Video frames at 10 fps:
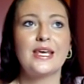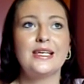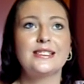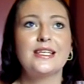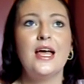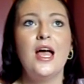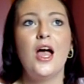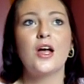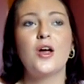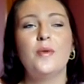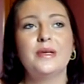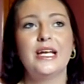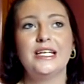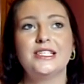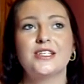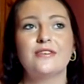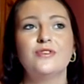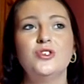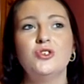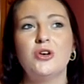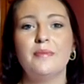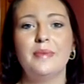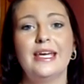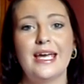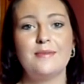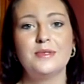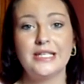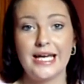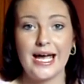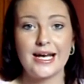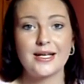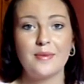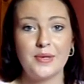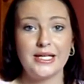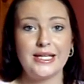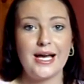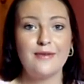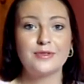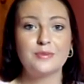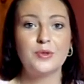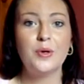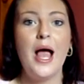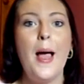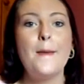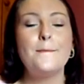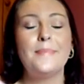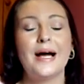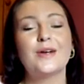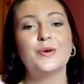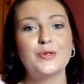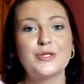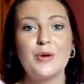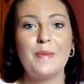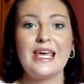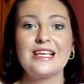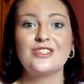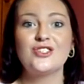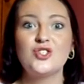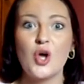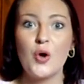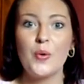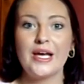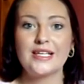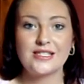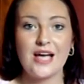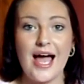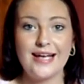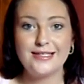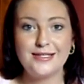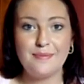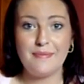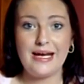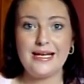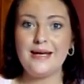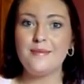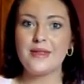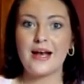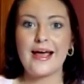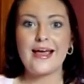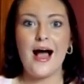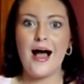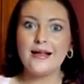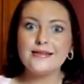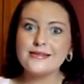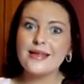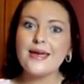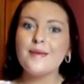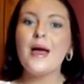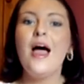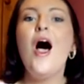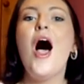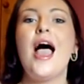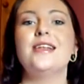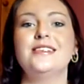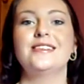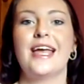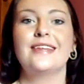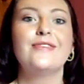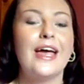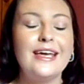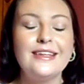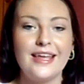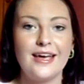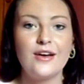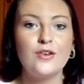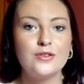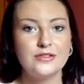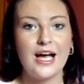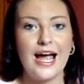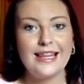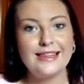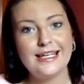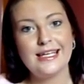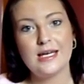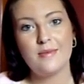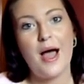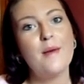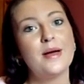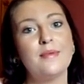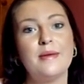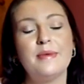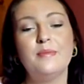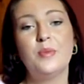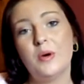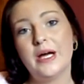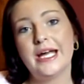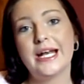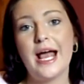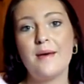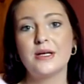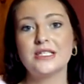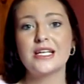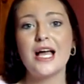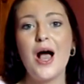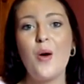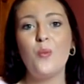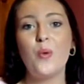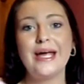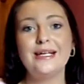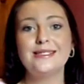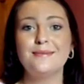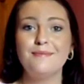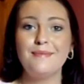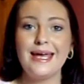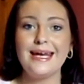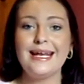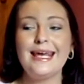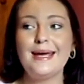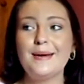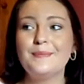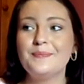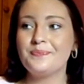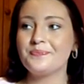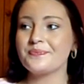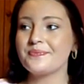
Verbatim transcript: is a combination of not being able to get completely comfortable but also being so excited to meet him that I can't sleep. I just like lay there all night thinking about my baby boy and how much I can't wait to meet him.